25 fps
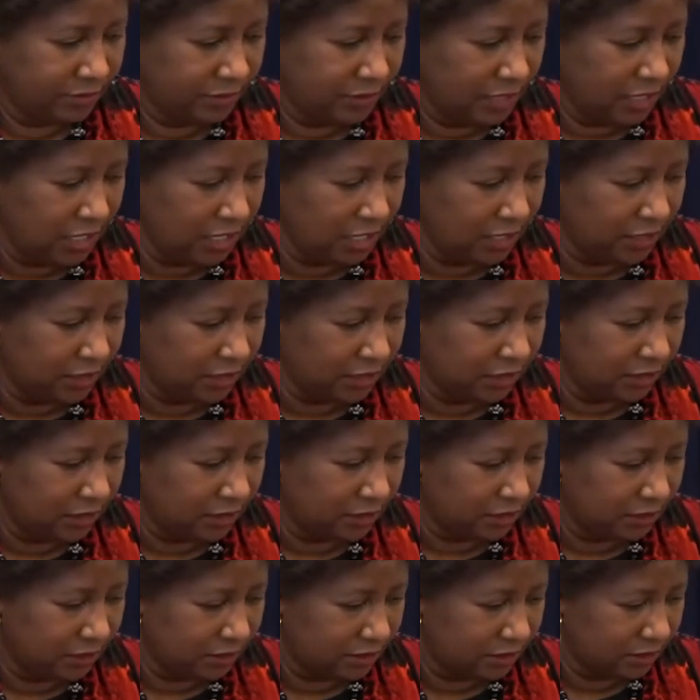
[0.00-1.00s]

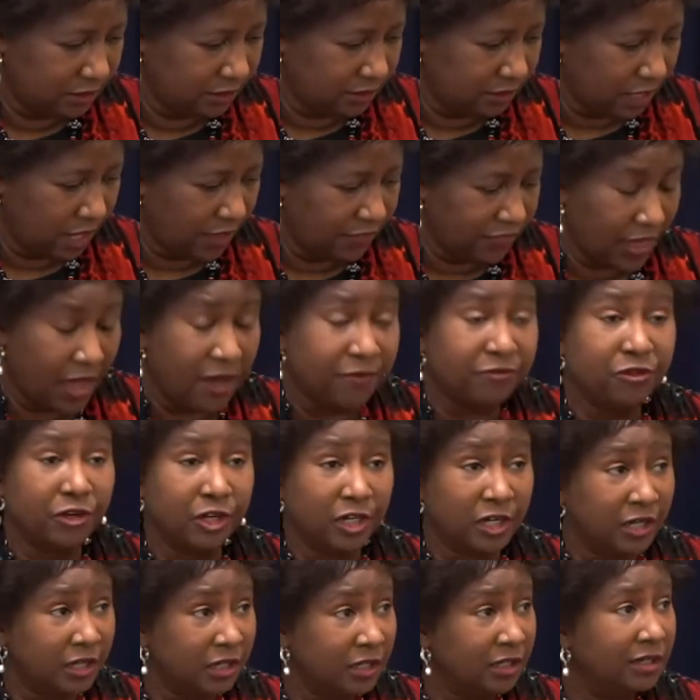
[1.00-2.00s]
in South
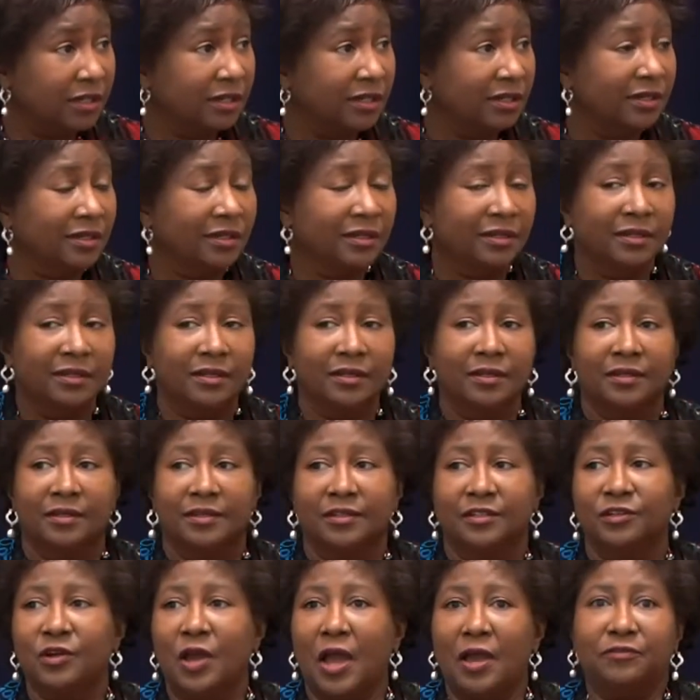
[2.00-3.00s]
Africa,
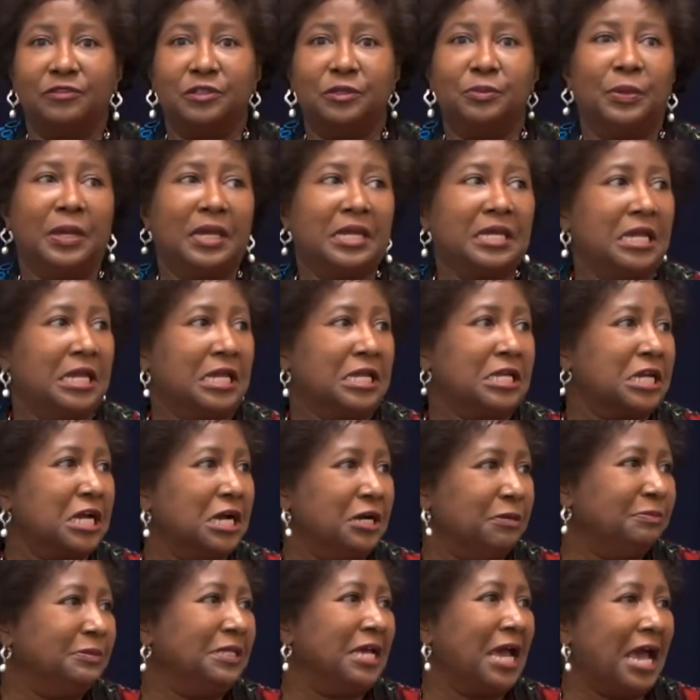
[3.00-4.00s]
you have to pay income